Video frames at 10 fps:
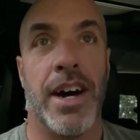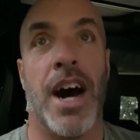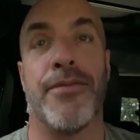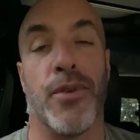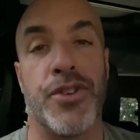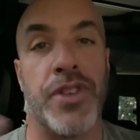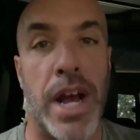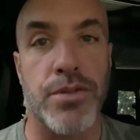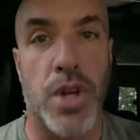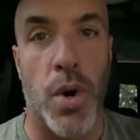Uh, fortunately,
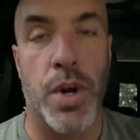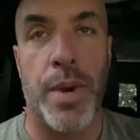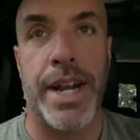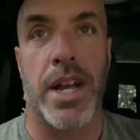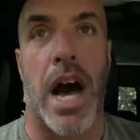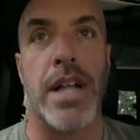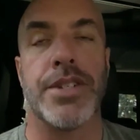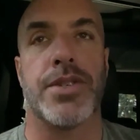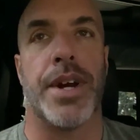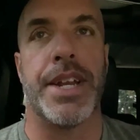I was going away to
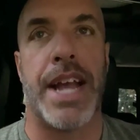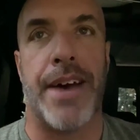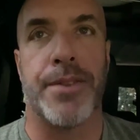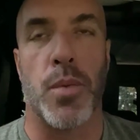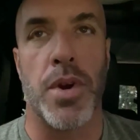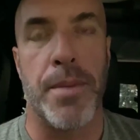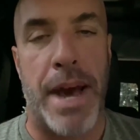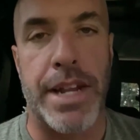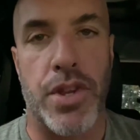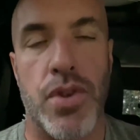college, so I didn't have to worry
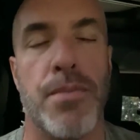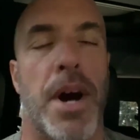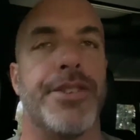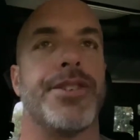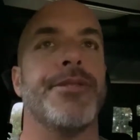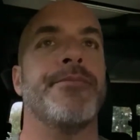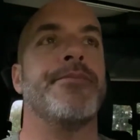about it too much.